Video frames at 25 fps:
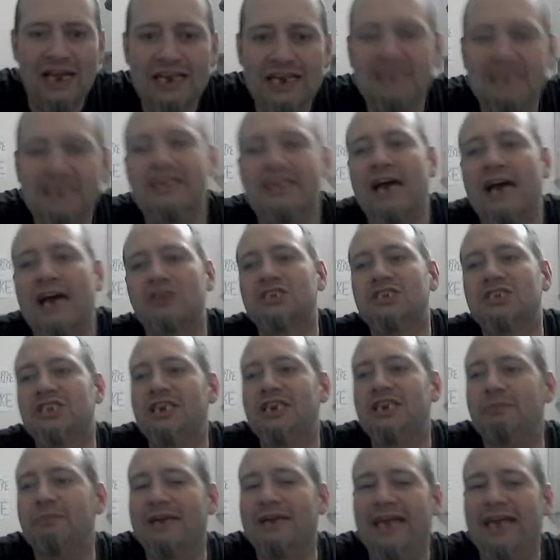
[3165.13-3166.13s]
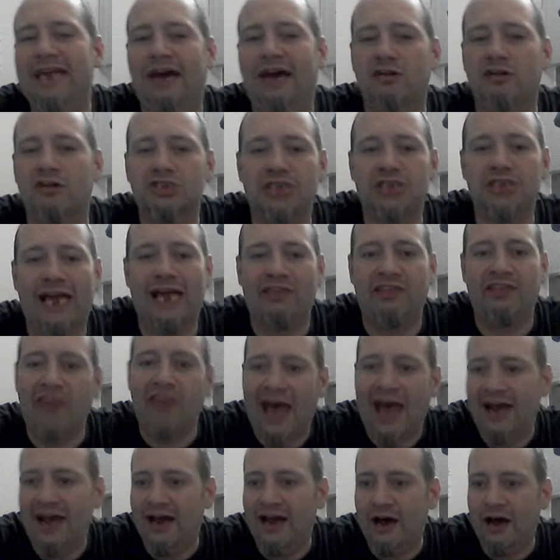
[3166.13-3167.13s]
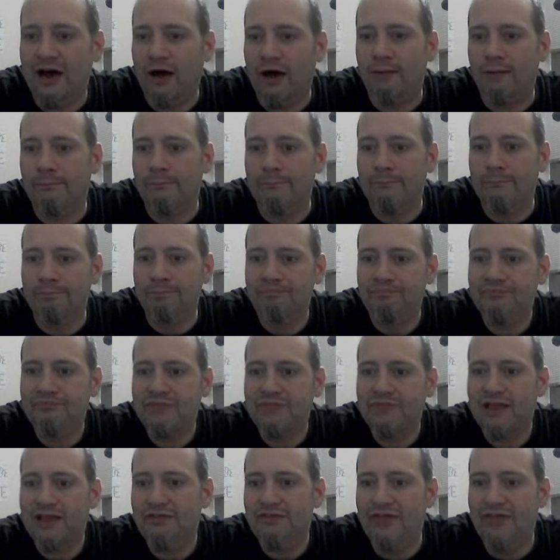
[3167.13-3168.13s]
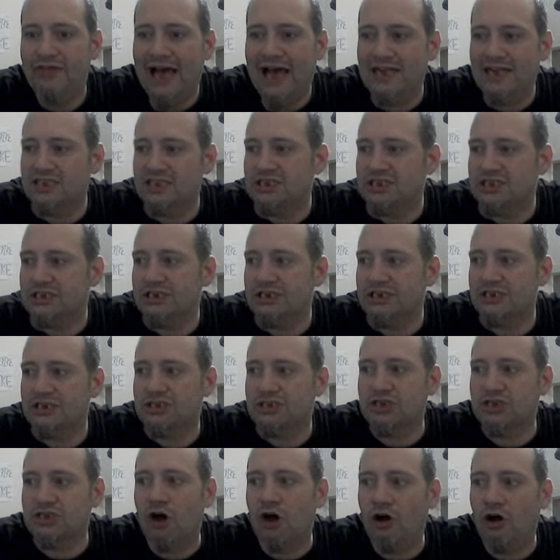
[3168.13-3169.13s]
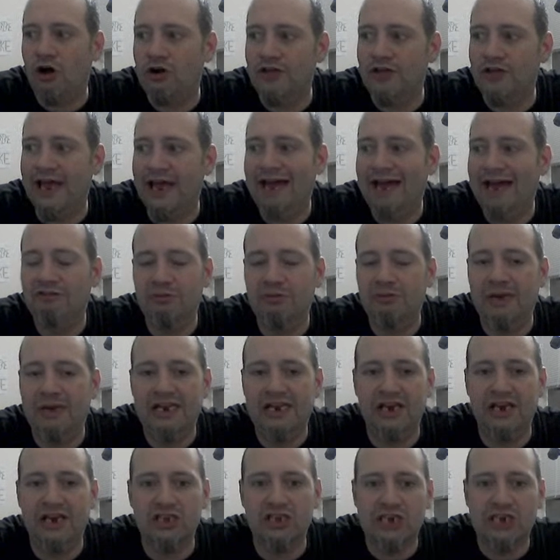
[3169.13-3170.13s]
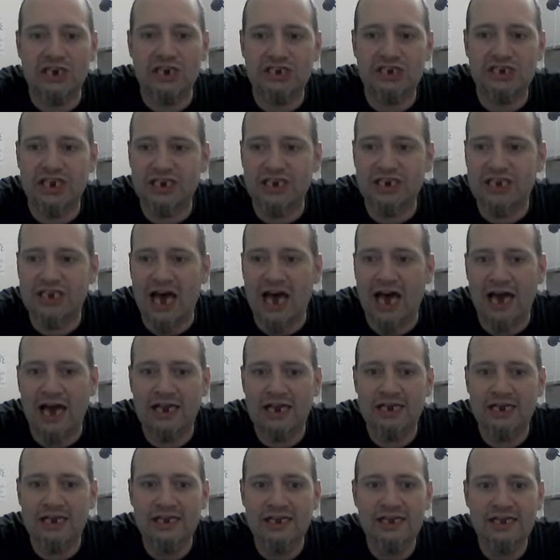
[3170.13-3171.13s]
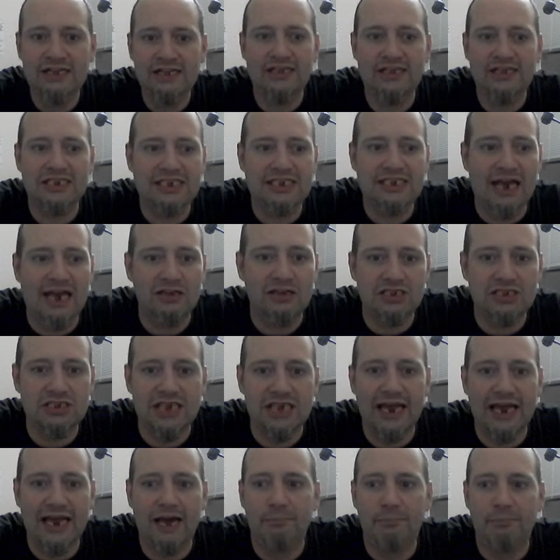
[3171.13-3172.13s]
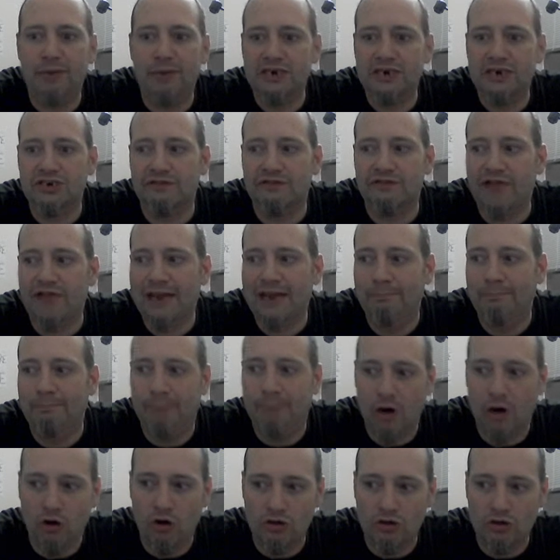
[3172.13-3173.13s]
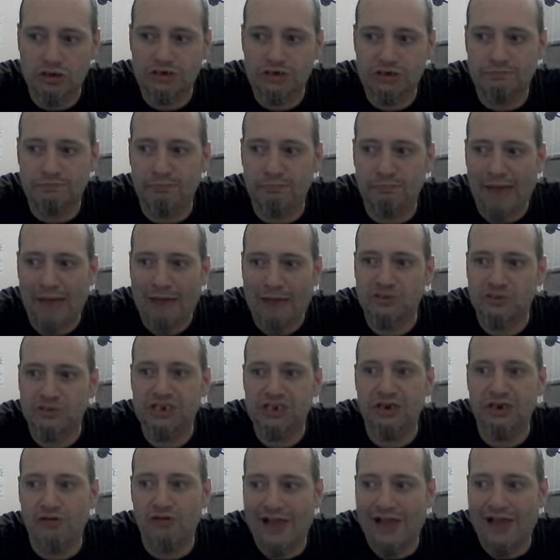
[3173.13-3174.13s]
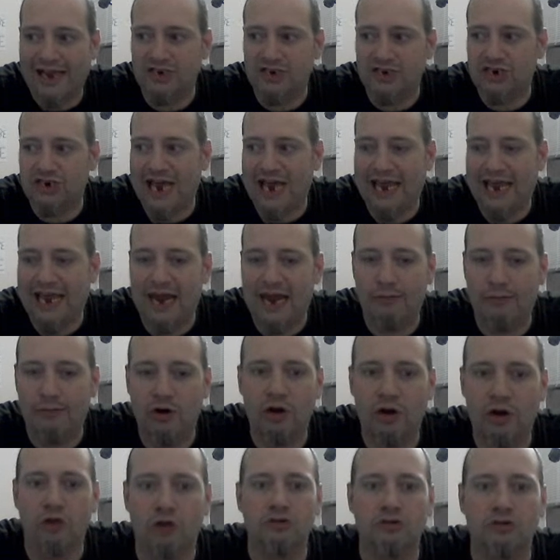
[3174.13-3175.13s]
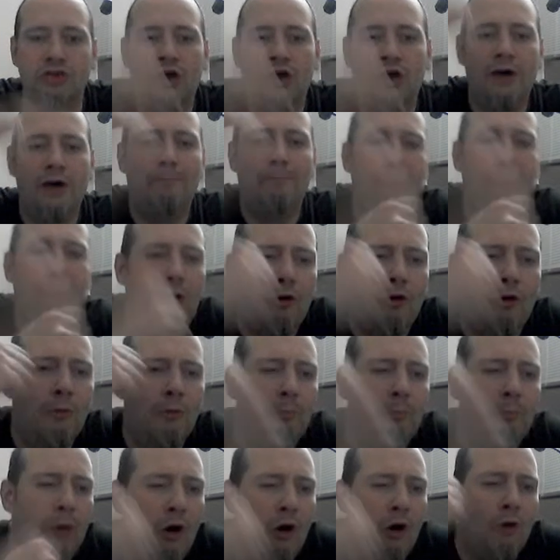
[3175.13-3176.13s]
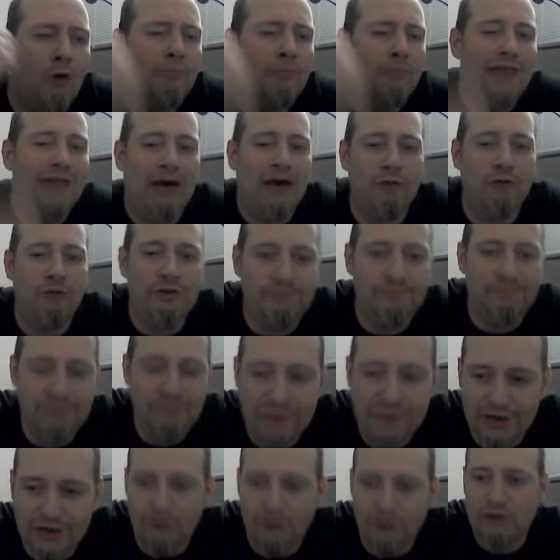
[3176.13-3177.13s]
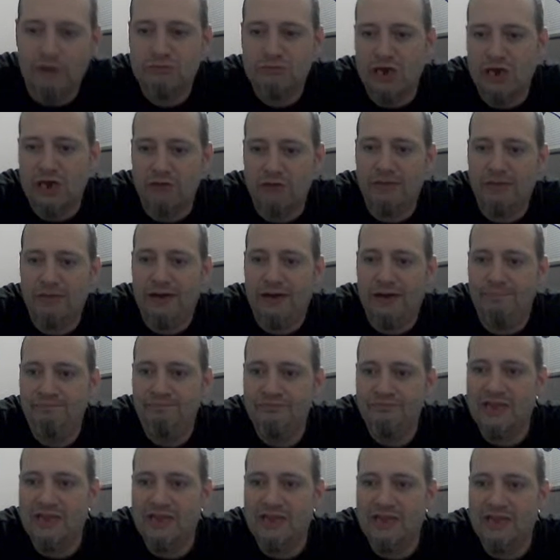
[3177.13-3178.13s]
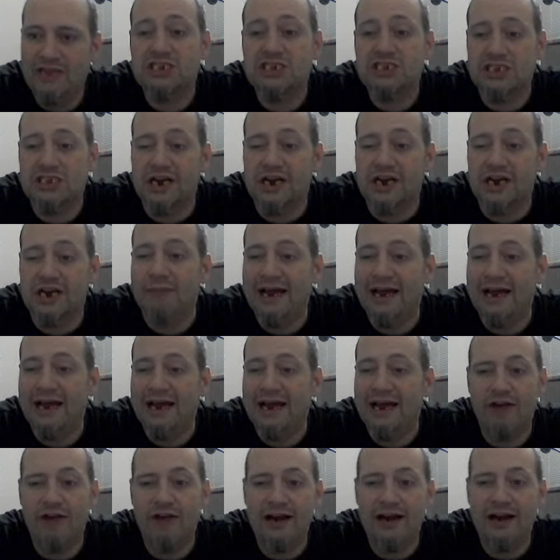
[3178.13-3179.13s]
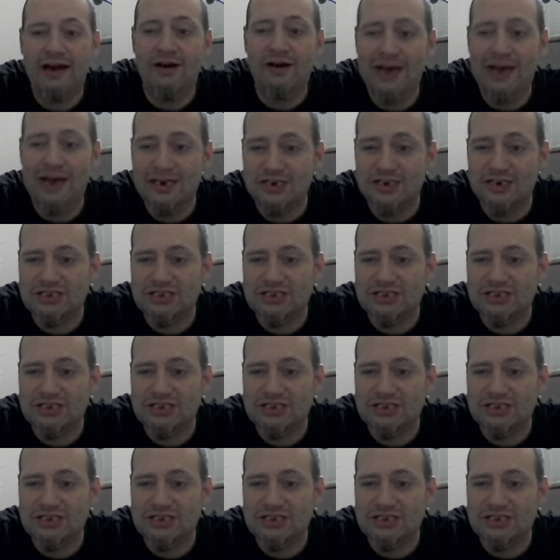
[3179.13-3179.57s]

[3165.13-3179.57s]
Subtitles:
Now, does anybody else like that that song that everybody does on TikTok that sounds like a bunch of like balls bouncing or like a jackhammer? It goes boom, boom. That one, you know what I'm talking about? It's stuck in my head right now. I